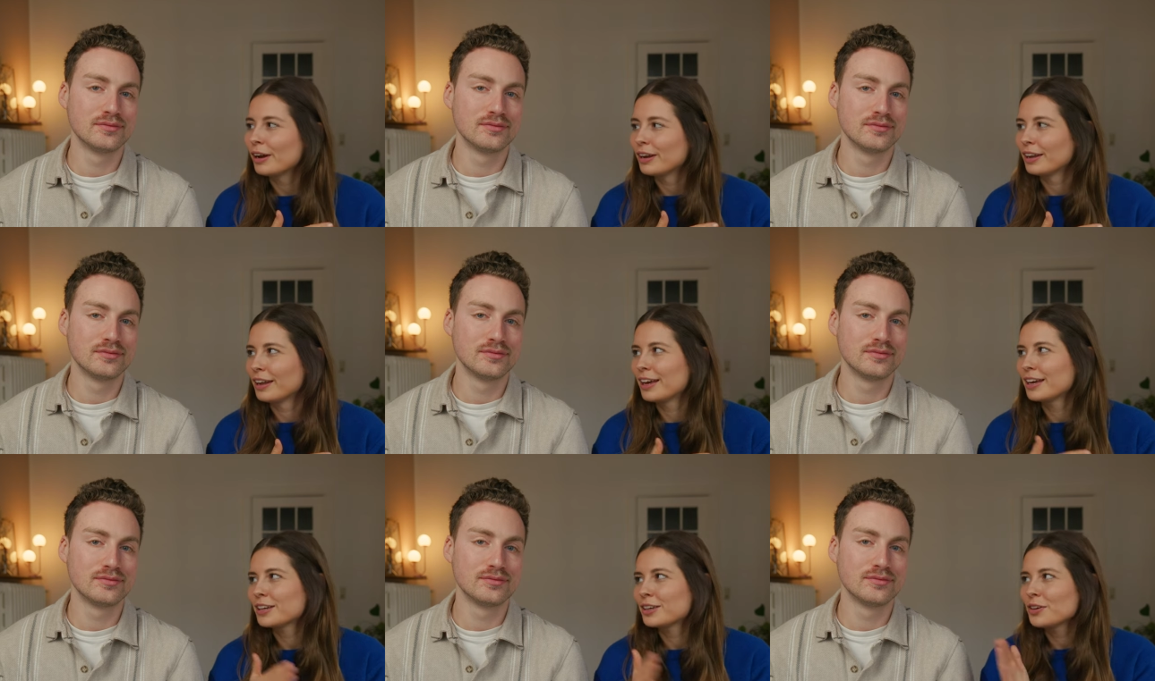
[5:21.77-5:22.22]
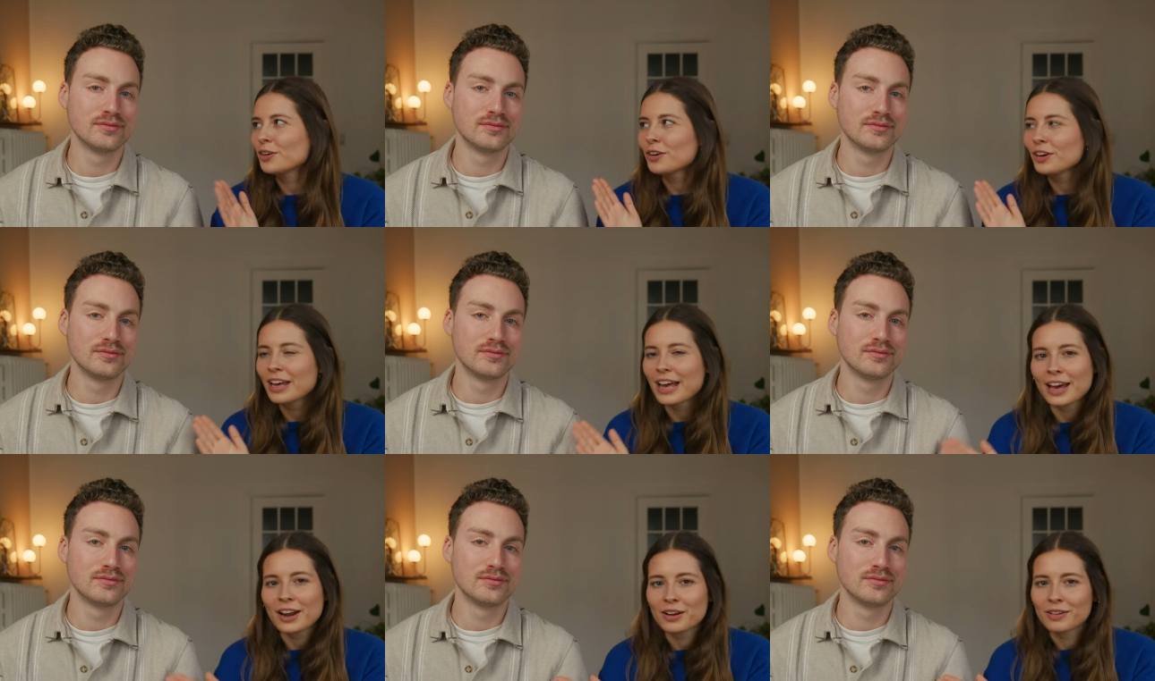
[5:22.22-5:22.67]
Speaker 1: Like you're
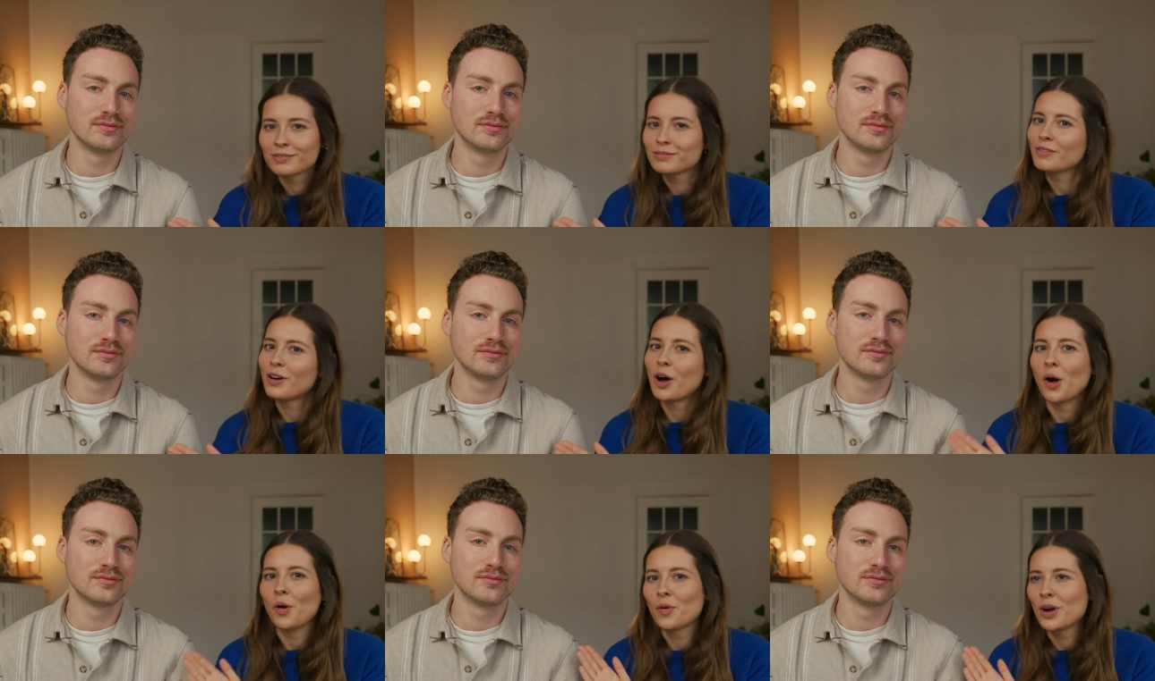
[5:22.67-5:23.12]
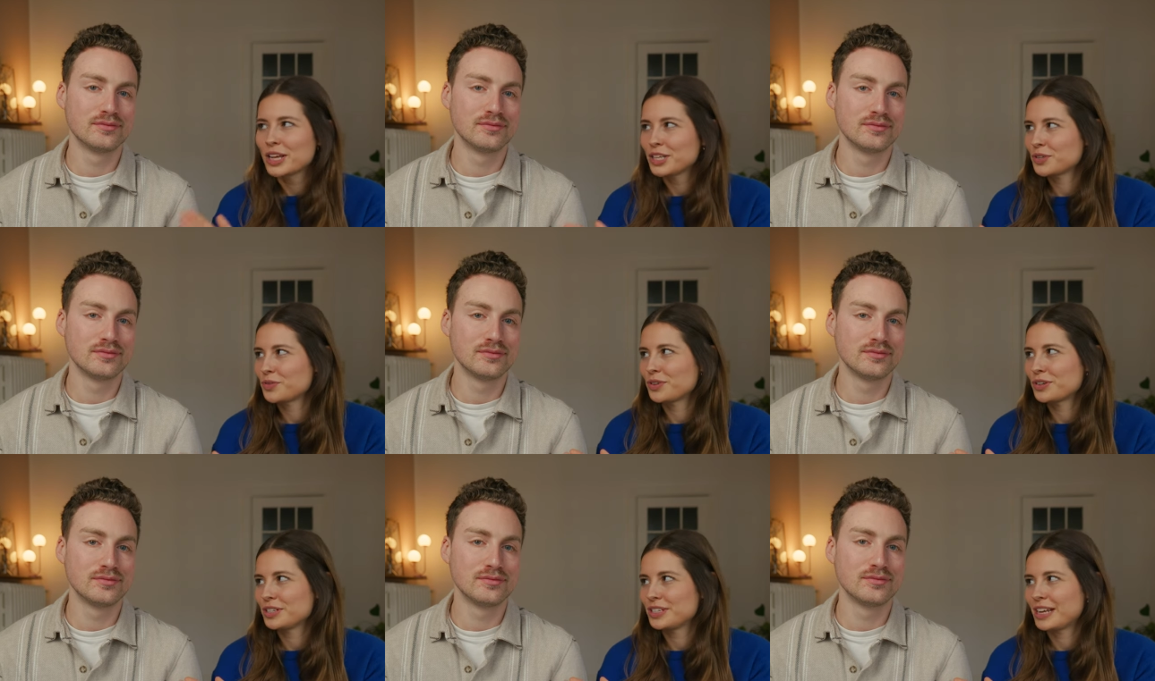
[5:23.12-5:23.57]
head of
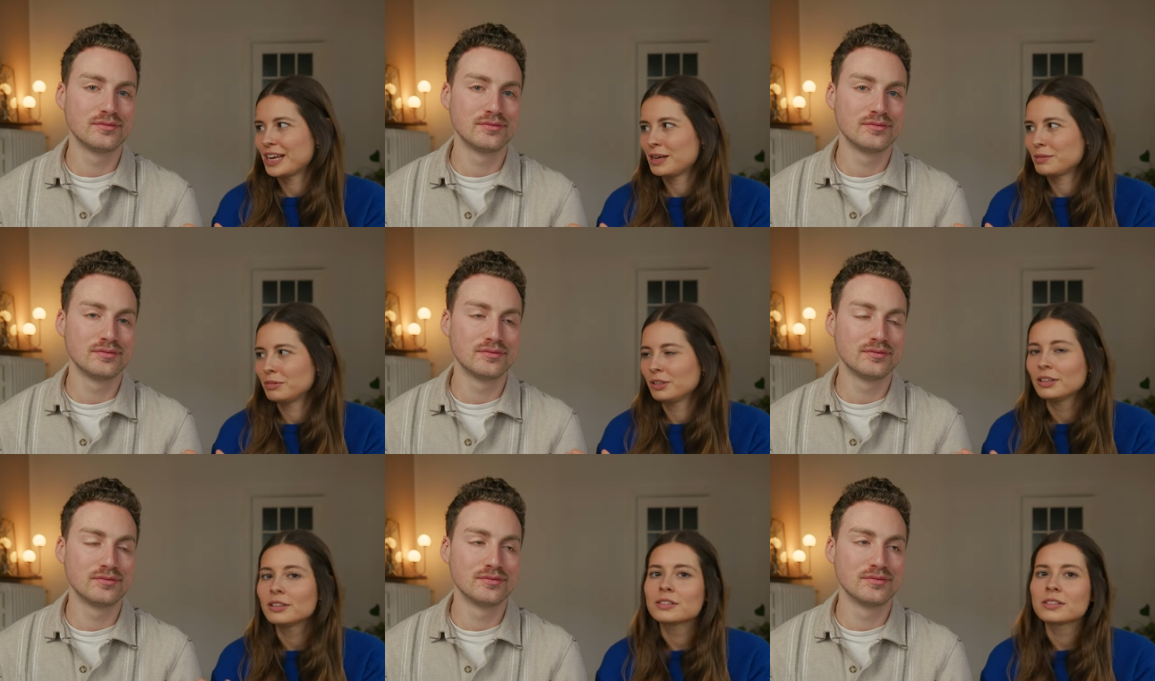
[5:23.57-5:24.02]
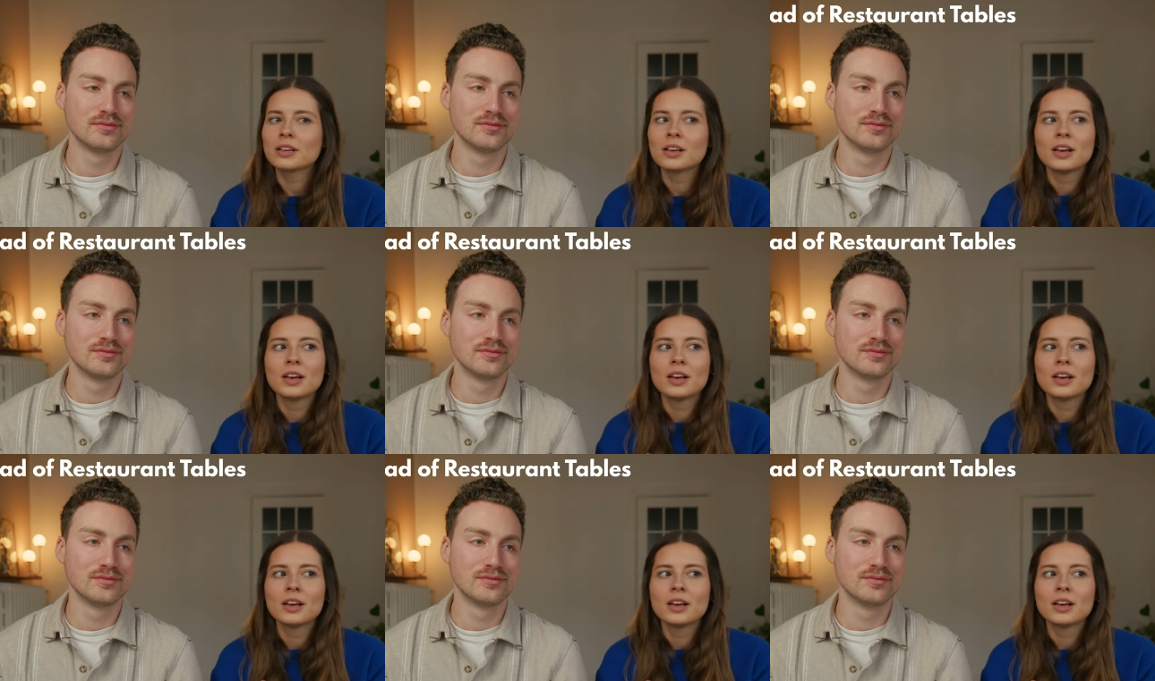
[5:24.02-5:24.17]
restaurant tables,